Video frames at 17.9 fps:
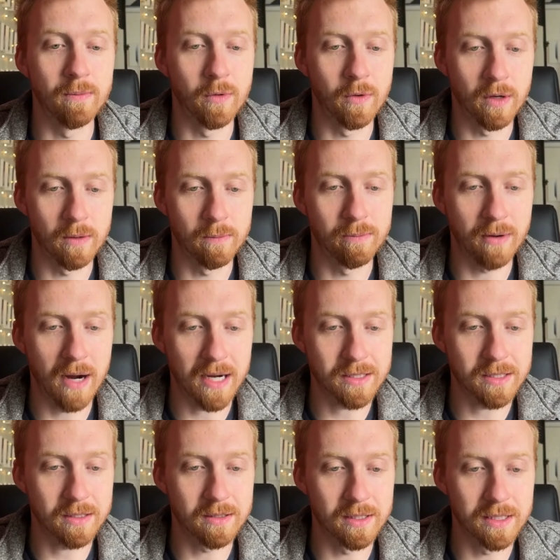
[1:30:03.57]
more
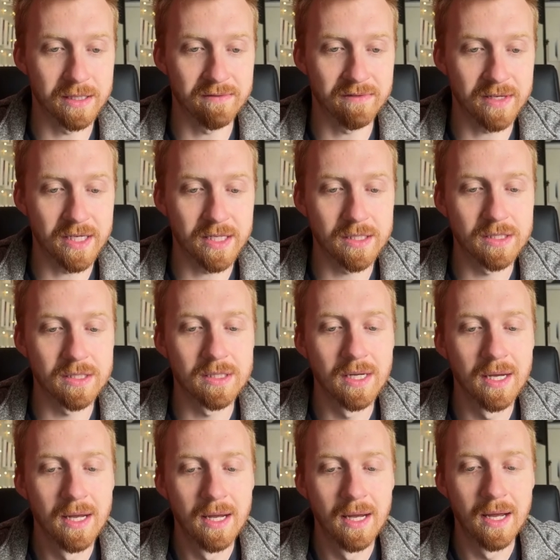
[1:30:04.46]
practical EVs.
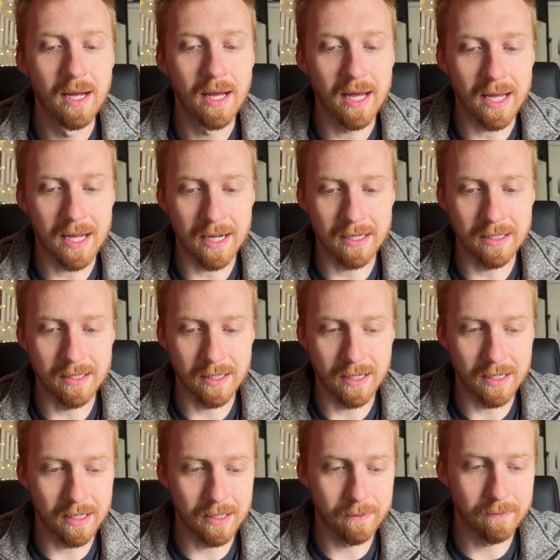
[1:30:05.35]
And
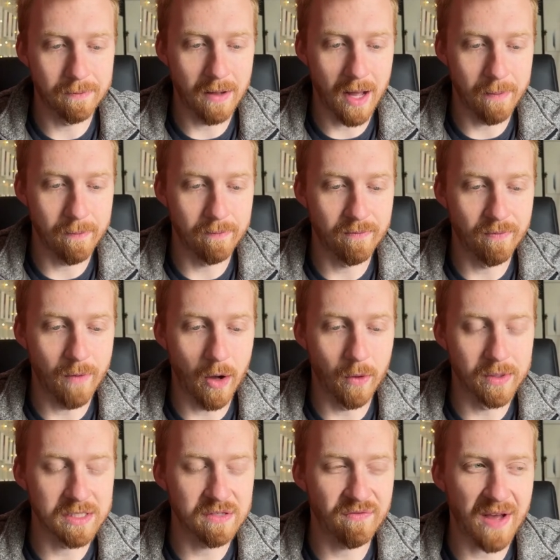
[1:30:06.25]
I'm
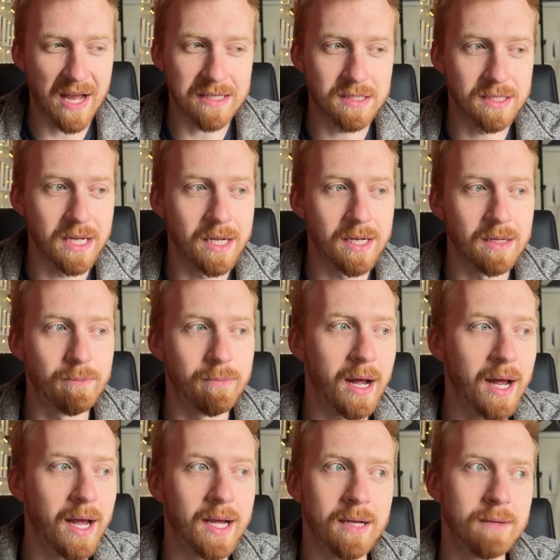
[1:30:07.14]
always fascinated
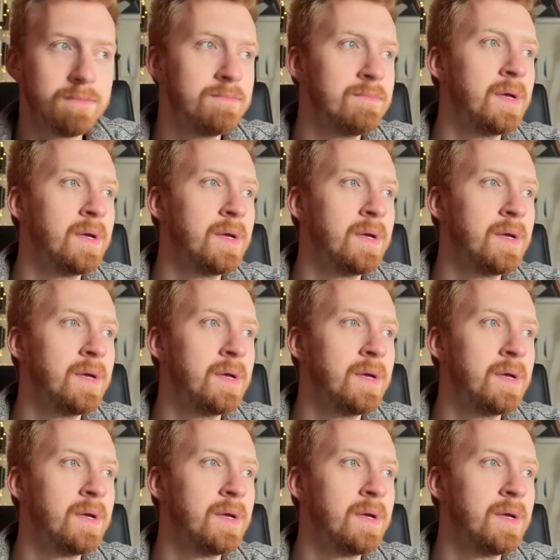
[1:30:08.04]
by